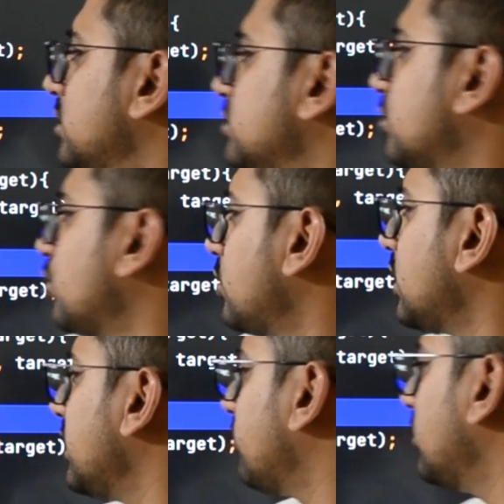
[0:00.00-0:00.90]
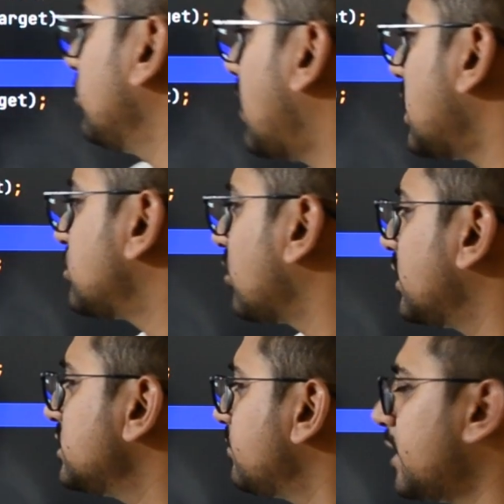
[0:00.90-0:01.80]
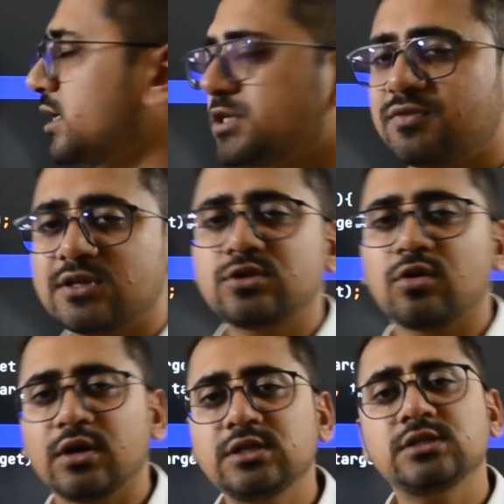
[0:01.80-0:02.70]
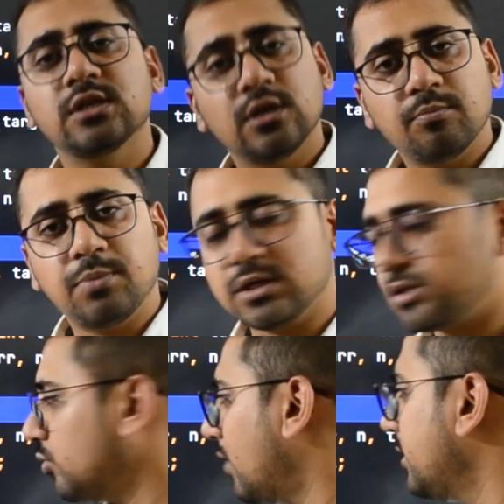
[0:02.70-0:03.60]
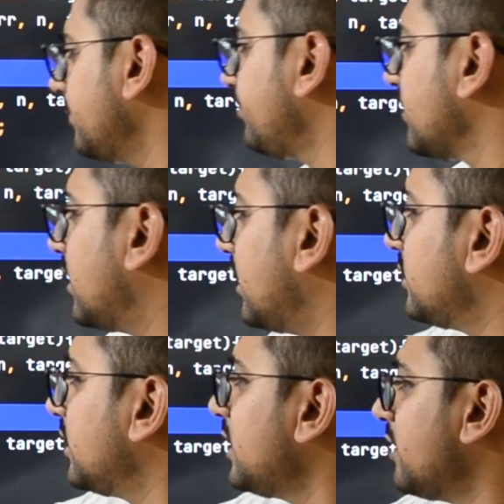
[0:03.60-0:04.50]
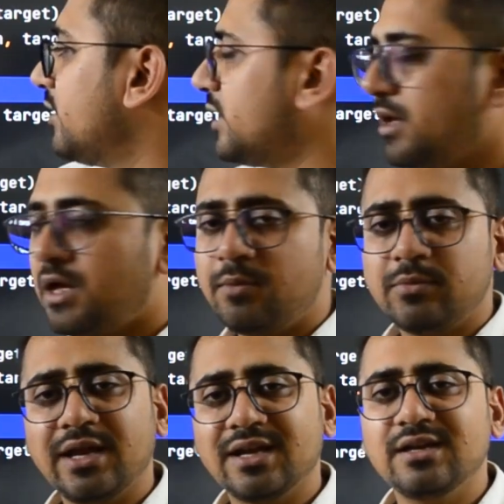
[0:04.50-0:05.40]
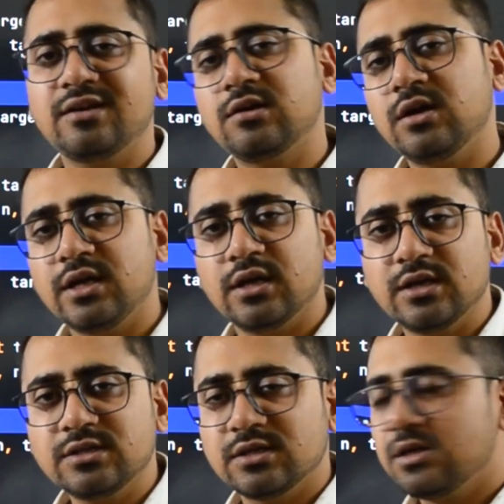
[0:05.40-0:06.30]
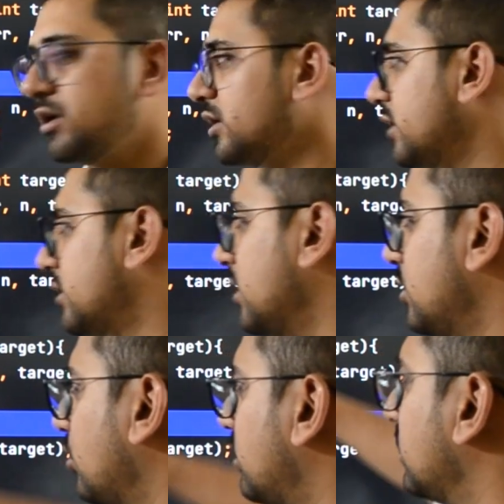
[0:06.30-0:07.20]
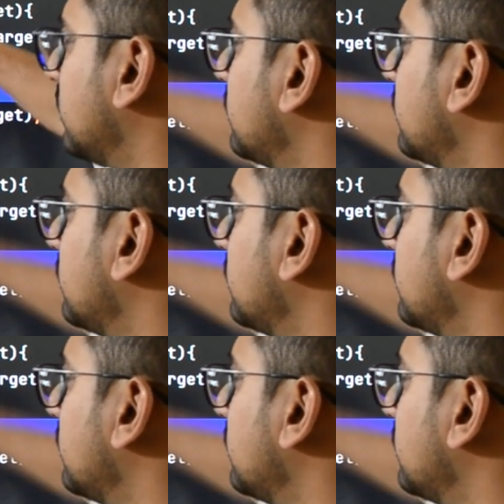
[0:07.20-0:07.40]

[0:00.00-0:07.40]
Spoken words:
So total equal to last occurrence minus first occurrence plus 1. And then I am directly returning here as return total.